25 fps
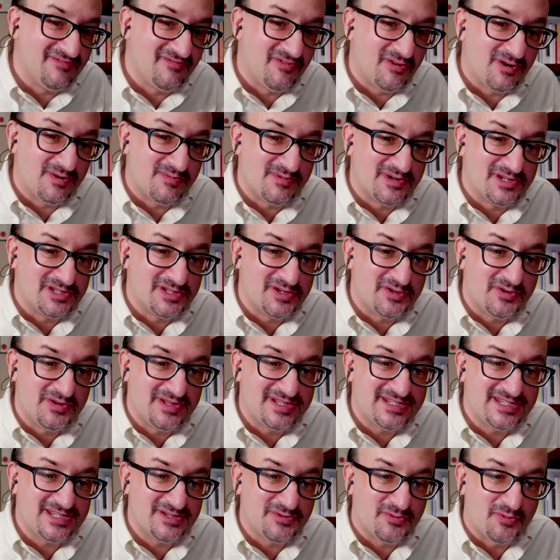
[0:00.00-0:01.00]
uh, former
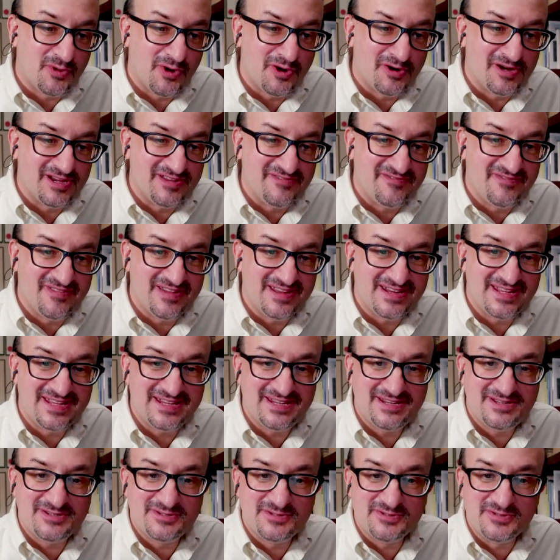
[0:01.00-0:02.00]
students, Rory
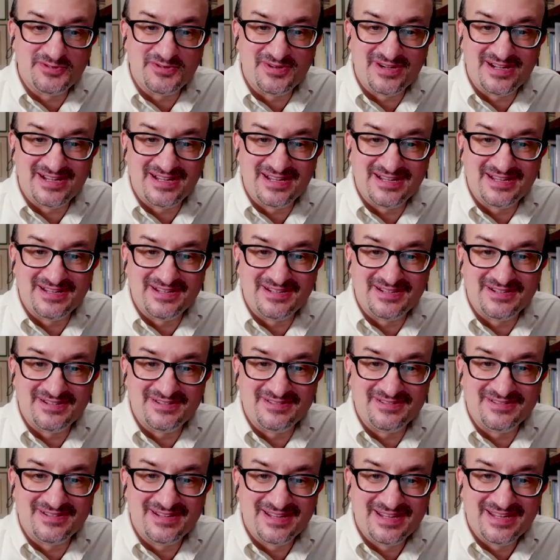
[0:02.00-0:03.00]
Finnin, who uh,
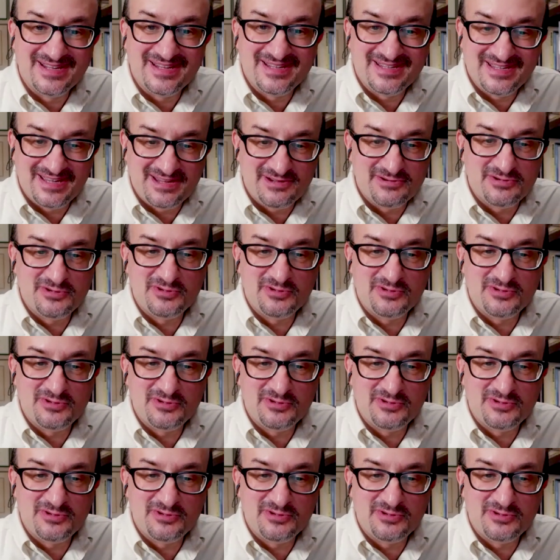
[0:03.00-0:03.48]
Rory Finnin.